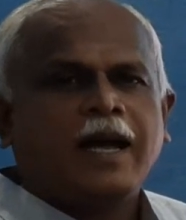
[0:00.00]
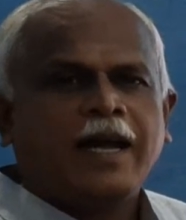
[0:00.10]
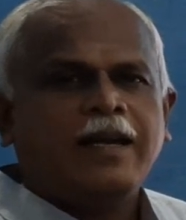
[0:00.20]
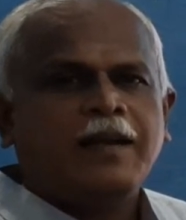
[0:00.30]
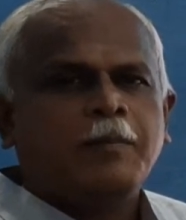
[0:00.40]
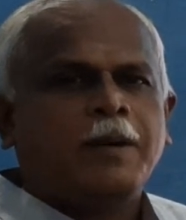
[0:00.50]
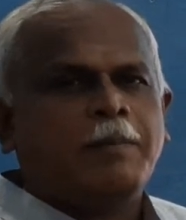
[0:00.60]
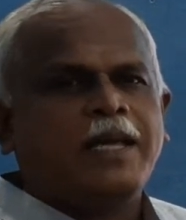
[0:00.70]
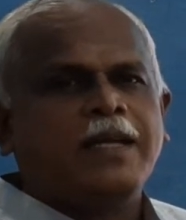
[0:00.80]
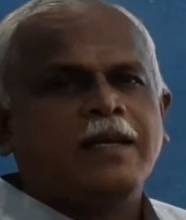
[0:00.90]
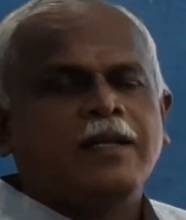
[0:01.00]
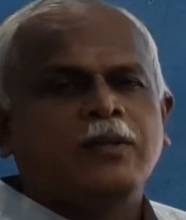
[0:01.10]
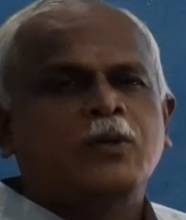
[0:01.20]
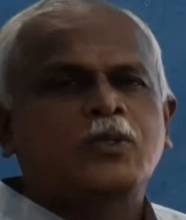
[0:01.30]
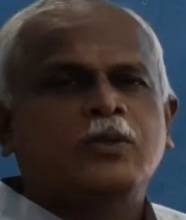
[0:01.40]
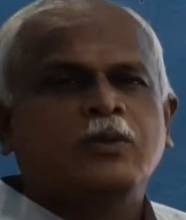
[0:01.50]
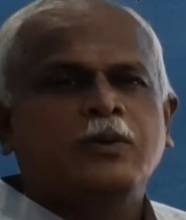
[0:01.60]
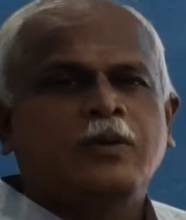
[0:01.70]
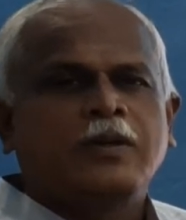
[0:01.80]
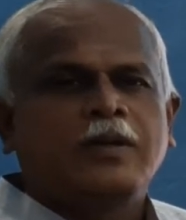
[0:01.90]
and public, those who
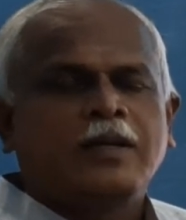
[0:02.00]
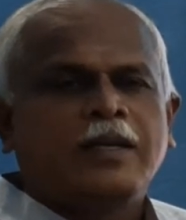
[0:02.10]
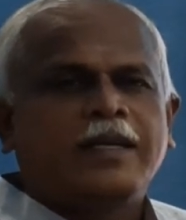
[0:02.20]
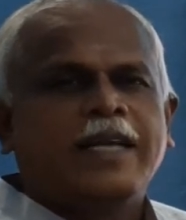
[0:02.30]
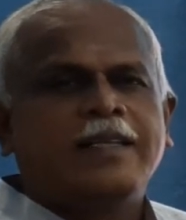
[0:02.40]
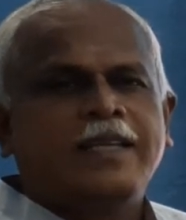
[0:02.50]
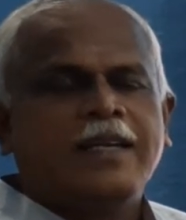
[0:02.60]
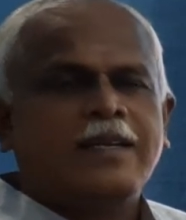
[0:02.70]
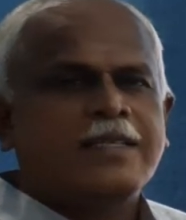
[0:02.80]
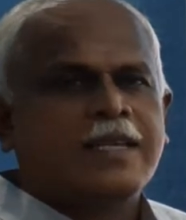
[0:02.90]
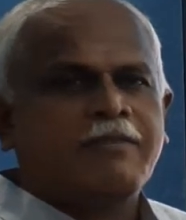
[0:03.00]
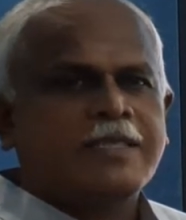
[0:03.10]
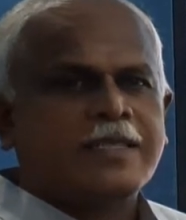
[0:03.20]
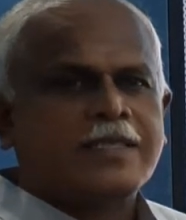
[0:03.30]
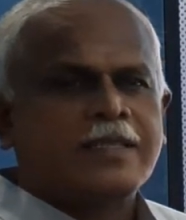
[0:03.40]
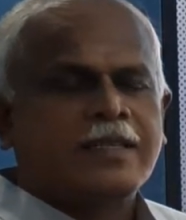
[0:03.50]
take their services.